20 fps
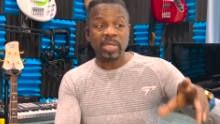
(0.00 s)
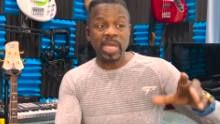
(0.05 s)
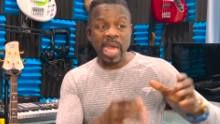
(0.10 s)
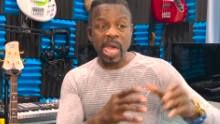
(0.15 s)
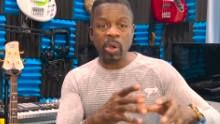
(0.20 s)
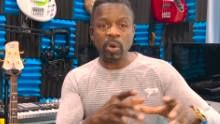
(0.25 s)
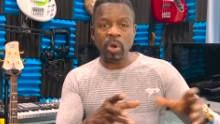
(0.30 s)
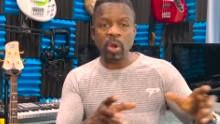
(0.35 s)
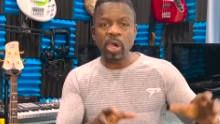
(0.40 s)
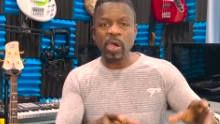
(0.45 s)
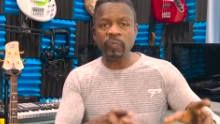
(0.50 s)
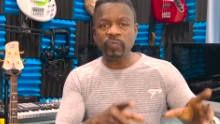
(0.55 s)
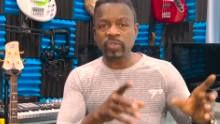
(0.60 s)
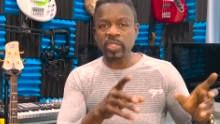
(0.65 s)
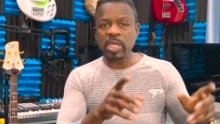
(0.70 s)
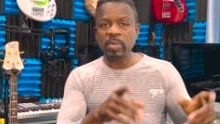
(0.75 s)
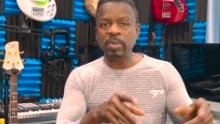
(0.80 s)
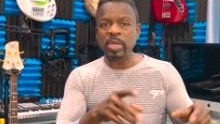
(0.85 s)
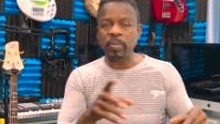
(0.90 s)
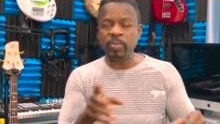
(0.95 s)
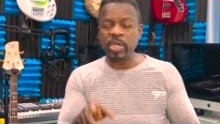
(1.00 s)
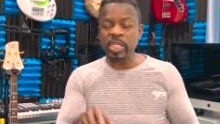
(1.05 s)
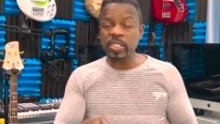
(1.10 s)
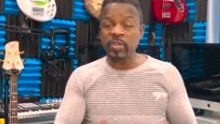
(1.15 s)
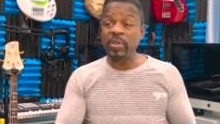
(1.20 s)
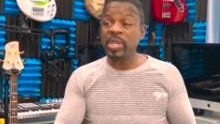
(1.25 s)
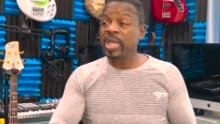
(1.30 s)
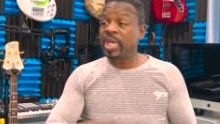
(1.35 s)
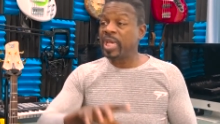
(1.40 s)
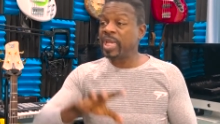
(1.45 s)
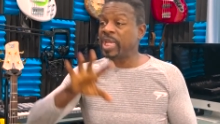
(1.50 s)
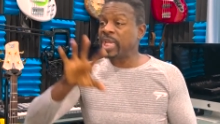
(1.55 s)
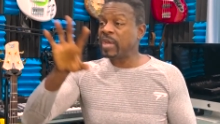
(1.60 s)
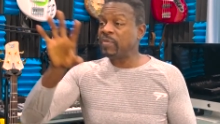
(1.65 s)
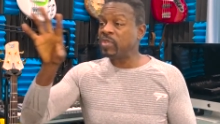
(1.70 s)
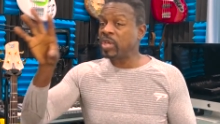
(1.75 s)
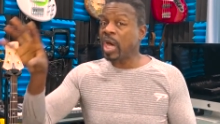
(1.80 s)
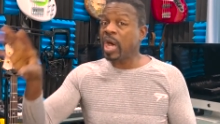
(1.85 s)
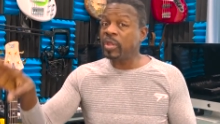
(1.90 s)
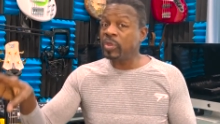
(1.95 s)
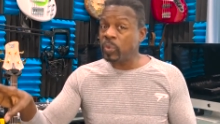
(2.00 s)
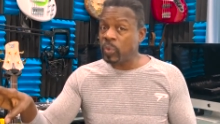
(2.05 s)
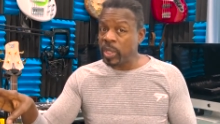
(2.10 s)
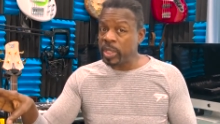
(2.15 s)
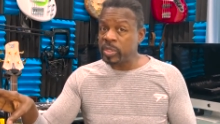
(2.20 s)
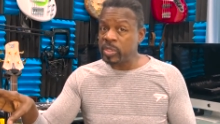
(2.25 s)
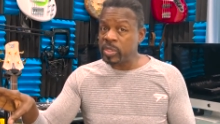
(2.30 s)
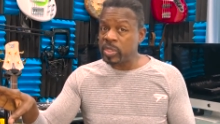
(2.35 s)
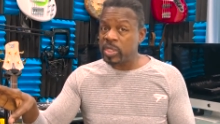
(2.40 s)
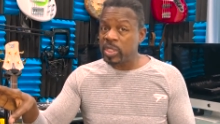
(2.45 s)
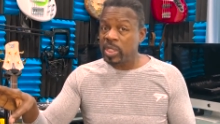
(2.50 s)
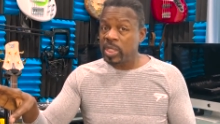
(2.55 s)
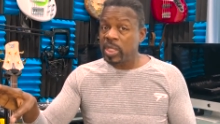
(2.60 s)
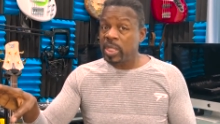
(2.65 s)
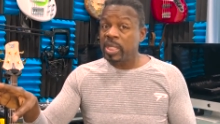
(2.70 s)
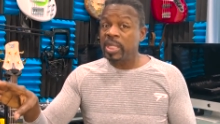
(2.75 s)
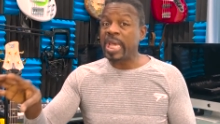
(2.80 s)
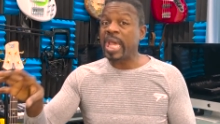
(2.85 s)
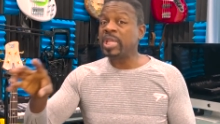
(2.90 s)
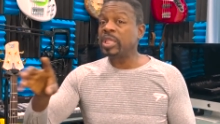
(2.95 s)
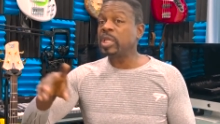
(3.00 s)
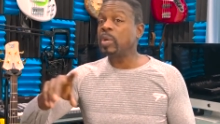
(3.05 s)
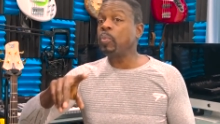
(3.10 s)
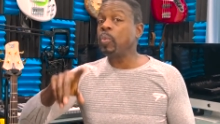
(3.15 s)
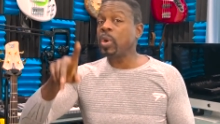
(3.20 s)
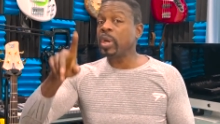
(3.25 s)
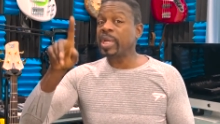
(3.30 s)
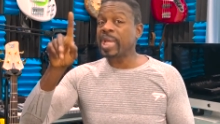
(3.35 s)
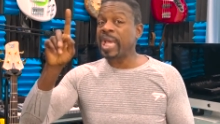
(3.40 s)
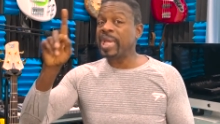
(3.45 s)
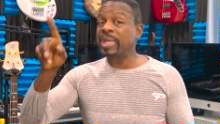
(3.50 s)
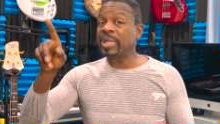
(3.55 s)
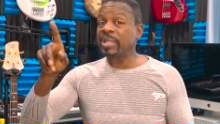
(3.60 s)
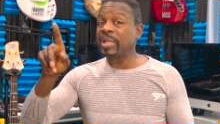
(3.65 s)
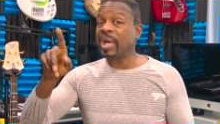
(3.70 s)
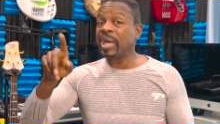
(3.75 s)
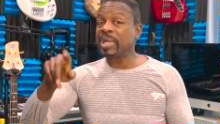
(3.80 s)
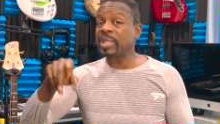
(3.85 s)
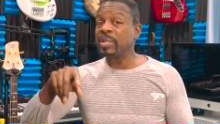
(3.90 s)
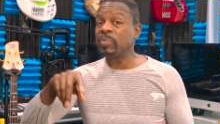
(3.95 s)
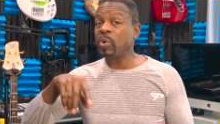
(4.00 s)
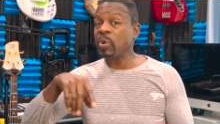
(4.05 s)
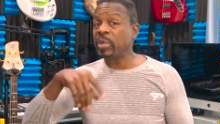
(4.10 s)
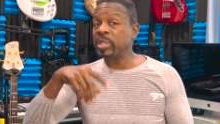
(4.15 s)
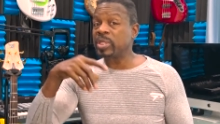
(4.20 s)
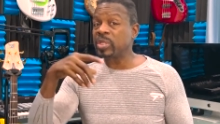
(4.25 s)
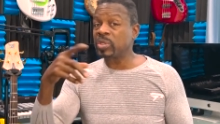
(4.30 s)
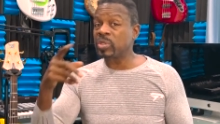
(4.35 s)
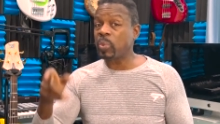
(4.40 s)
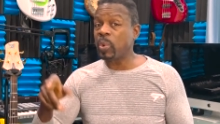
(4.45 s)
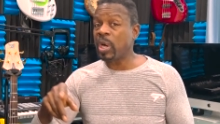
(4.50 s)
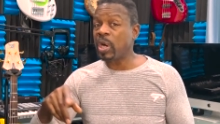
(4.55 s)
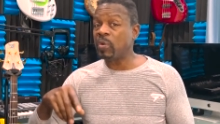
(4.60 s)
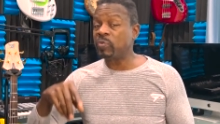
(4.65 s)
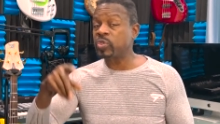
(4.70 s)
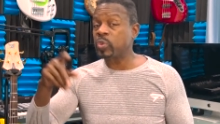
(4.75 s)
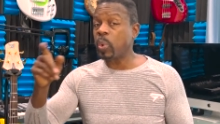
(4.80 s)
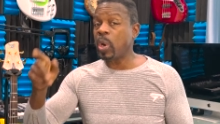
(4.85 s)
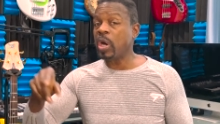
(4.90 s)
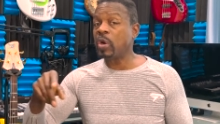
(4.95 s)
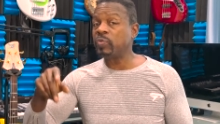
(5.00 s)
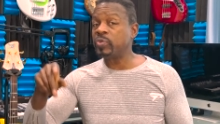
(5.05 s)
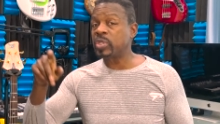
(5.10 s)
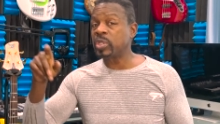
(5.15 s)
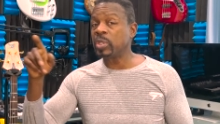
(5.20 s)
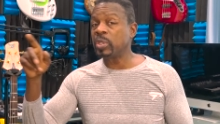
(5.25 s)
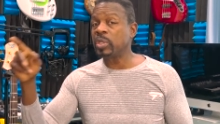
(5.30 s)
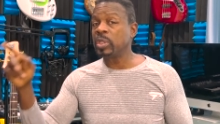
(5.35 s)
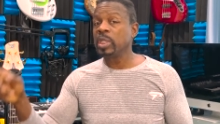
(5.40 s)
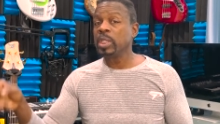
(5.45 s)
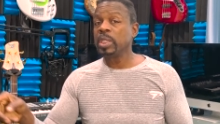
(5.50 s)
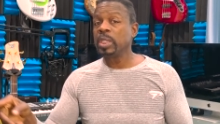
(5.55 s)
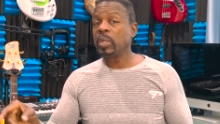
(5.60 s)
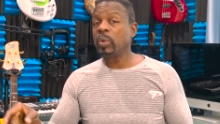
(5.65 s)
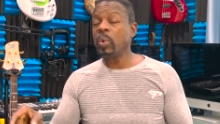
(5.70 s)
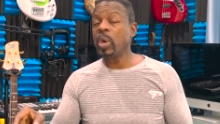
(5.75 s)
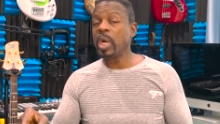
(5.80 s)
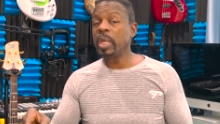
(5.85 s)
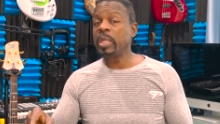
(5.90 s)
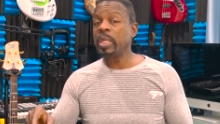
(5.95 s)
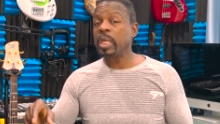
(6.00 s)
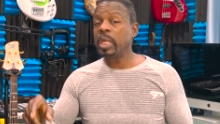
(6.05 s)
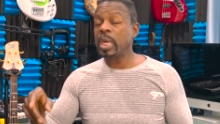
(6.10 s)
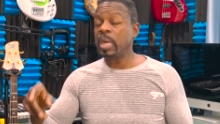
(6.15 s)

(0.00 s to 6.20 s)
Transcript: hour off, 10 minute breaks, and they gave the other ones they had them work 8 o'clock in the morning till 12, 12 till 1,